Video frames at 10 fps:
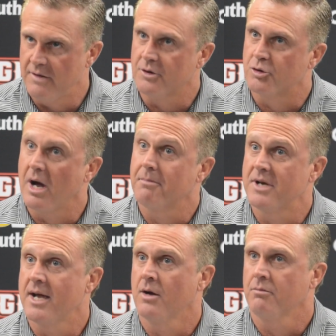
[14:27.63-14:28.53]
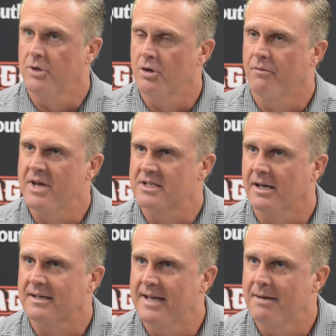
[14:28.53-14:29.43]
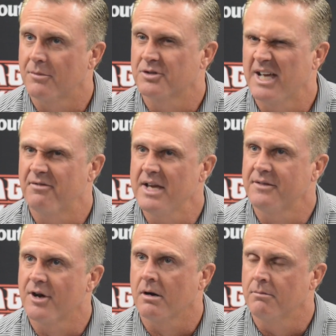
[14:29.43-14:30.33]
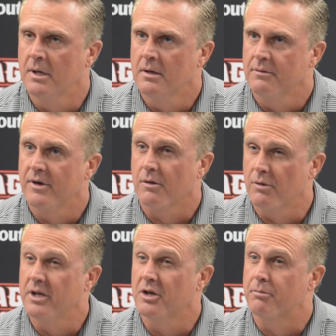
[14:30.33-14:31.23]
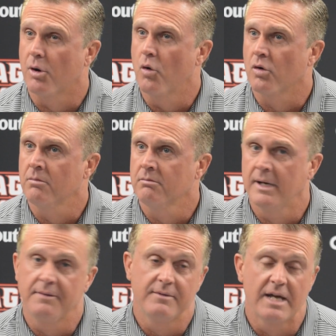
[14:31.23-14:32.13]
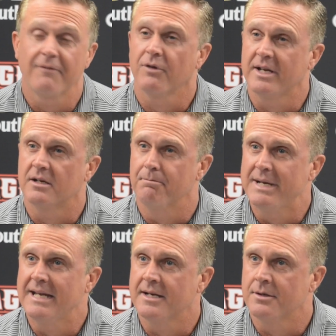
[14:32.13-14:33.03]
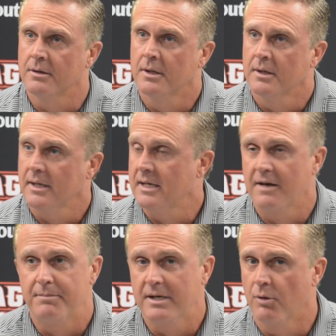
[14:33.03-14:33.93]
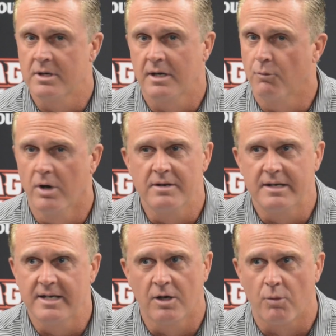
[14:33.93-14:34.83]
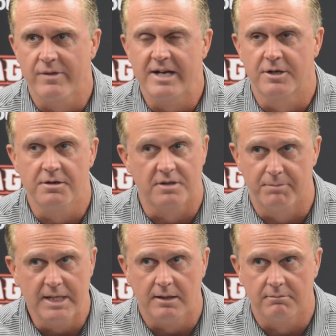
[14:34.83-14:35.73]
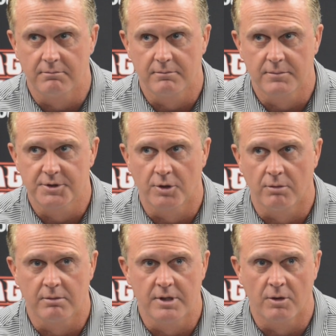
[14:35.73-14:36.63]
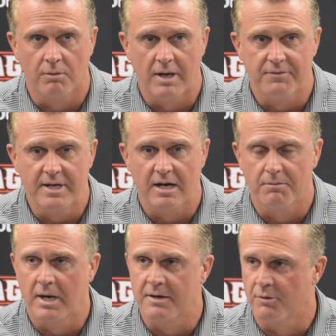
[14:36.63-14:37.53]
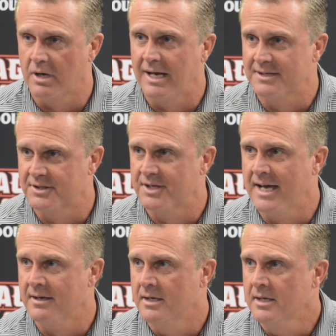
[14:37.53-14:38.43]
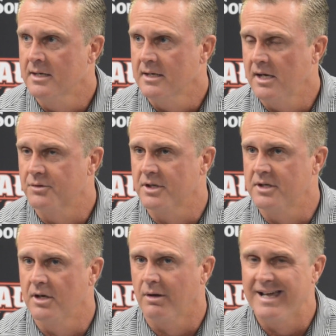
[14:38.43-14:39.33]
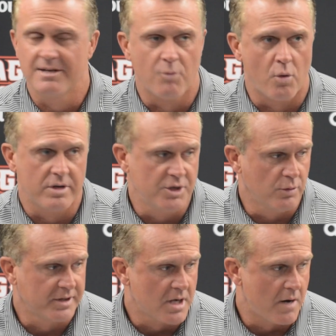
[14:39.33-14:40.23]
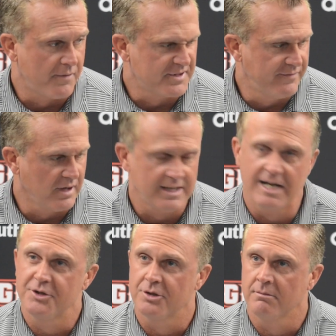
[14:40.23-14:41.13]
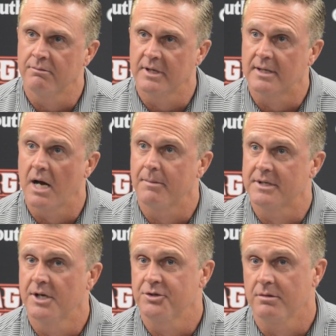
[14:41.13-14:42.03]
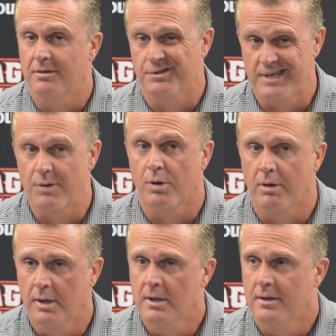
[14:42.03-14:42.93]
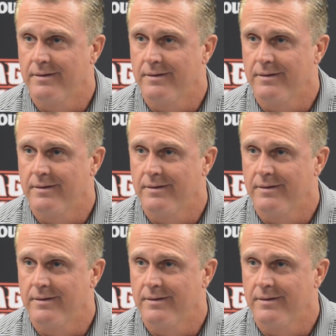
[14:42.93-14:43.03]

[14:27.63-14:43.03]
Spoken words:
either drop down, you know, things like that, because I think they're a really good program and definitely competed in FB. It wasn't a deal where they couldn't compete. So, you know, I think everybody realizes that it was a deal that had more to do with conference affiliation than competition, because they were